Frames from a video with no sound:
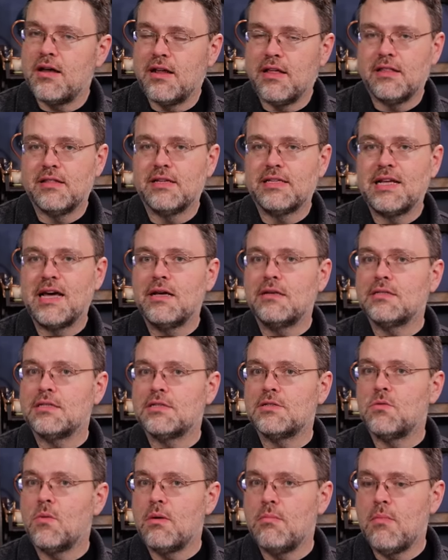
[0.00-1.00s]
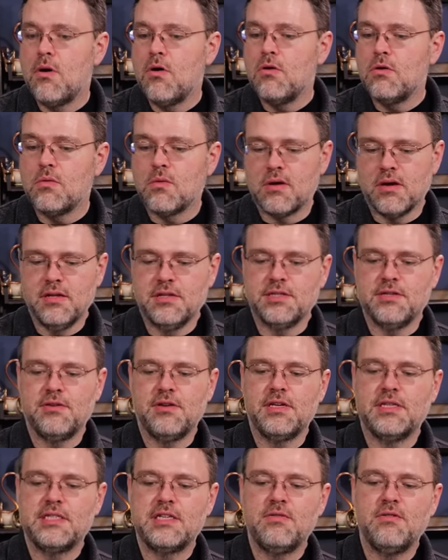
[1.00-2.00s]
on it that tells us what mode we're in. So
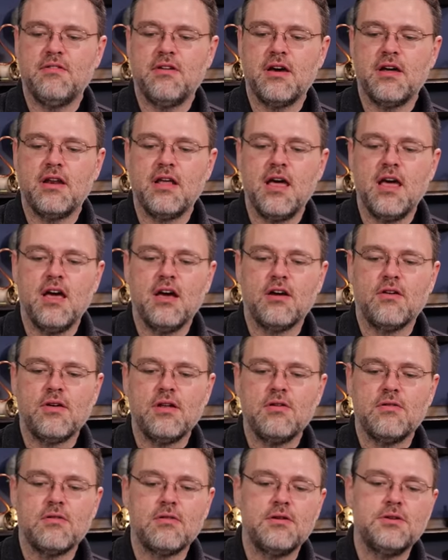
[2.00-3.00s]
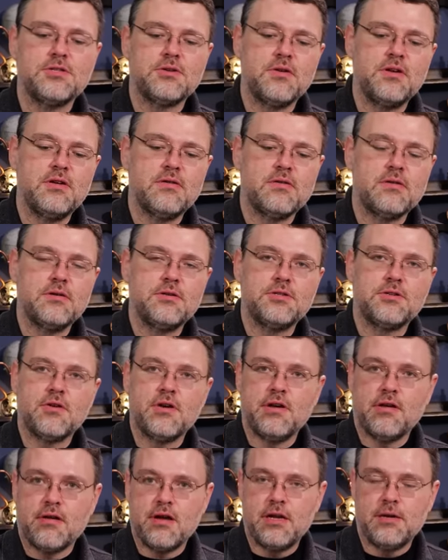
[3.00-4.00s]
you can see we've got green, orange, green, orange,
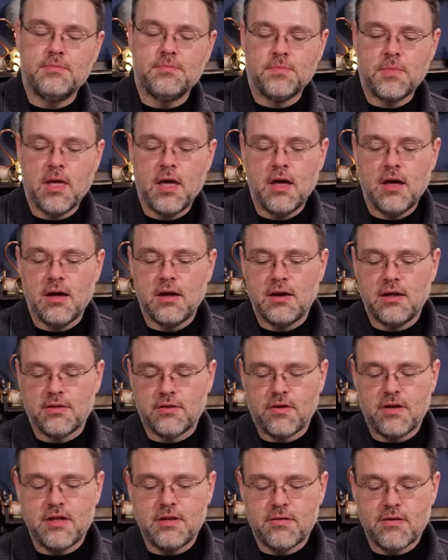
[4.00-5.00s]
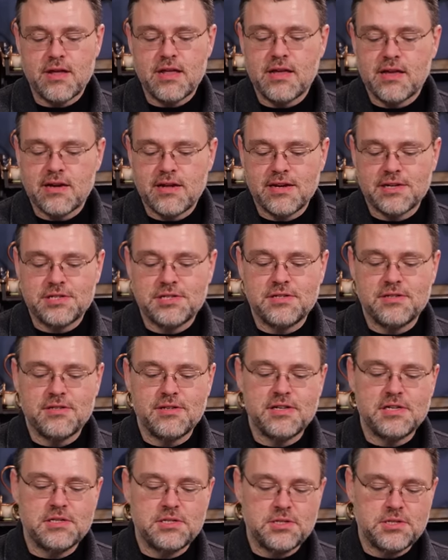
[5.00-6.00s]
green, green. Now, the green-green
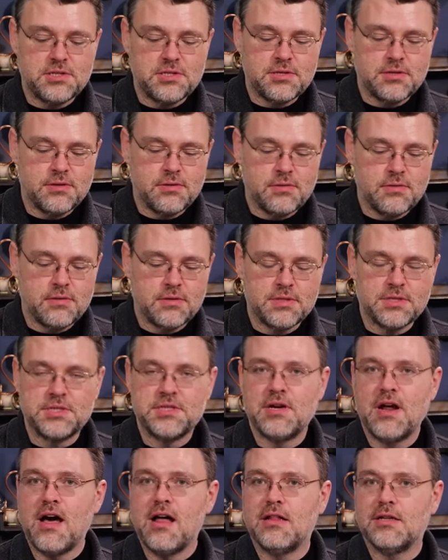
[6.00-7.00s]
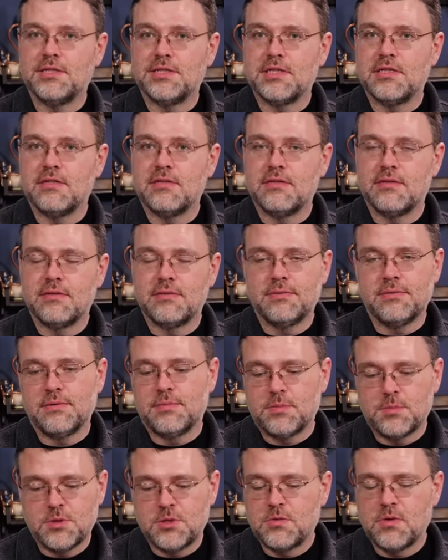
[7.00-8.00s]
connection is to the Synology.
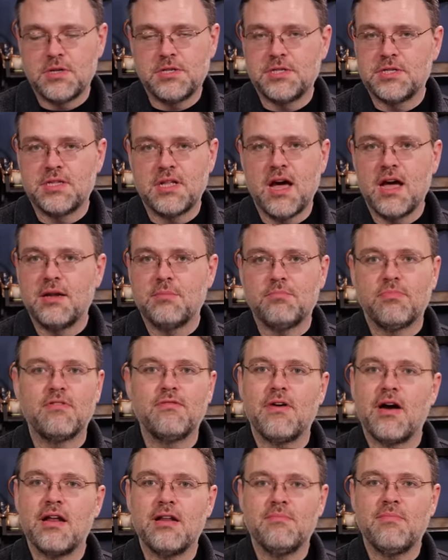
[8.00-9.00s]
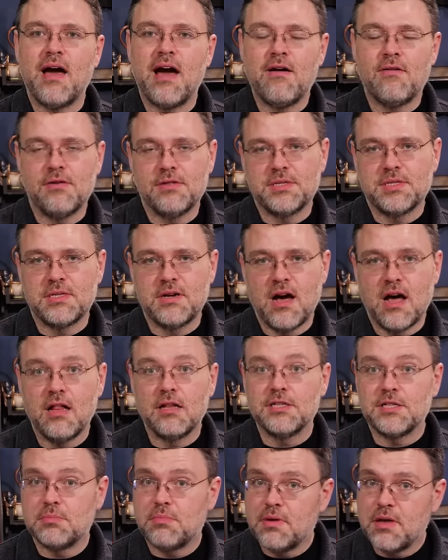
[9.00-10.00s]
The switch is not providing power to the
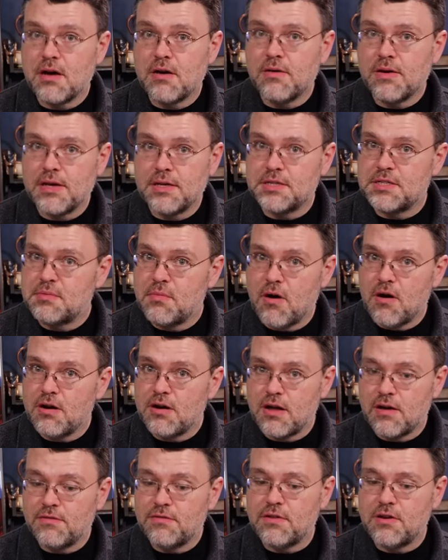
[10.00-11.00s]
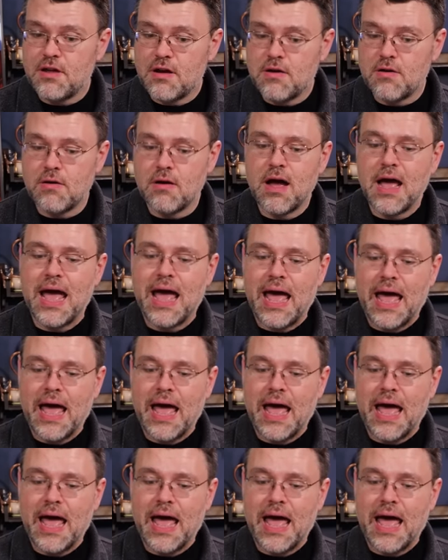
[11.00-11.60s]
Synology. PoE is smart enough to know